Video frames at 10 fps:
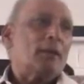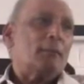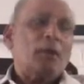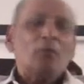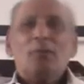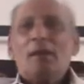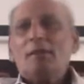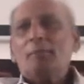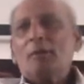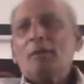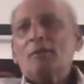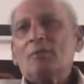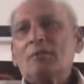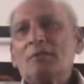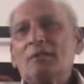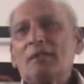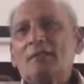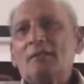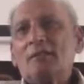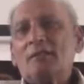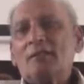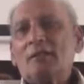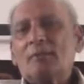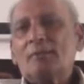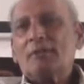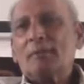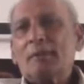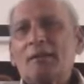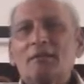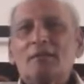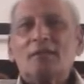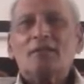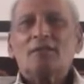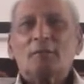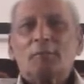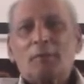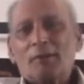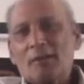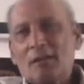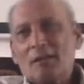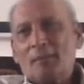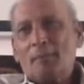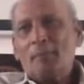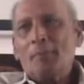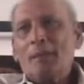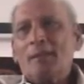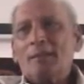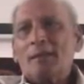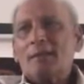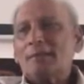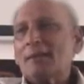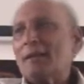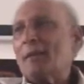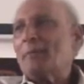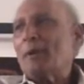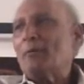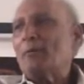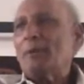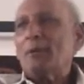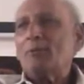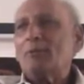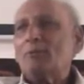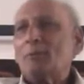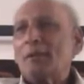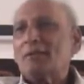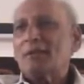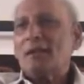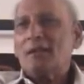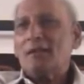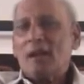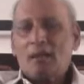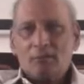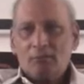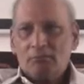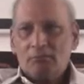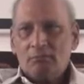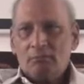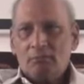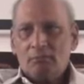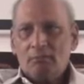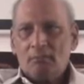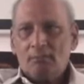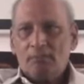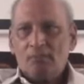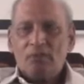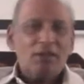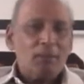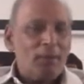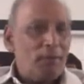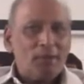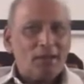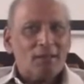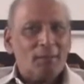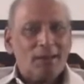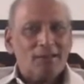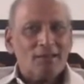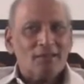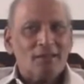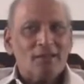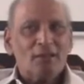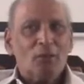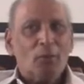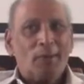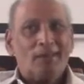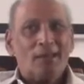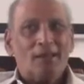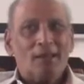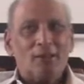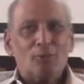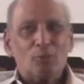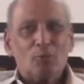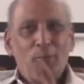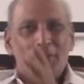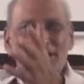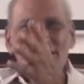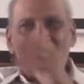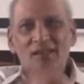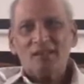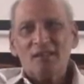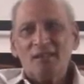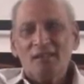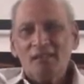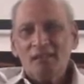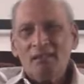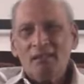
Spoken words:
compound, like Bhattoji says in the Sarva Samasa Sesha Prakaranam, that is a compound between Subanta and Dhatu. Simply because the Bhashya says, Kyuvanta Dhatu Tom na jahati.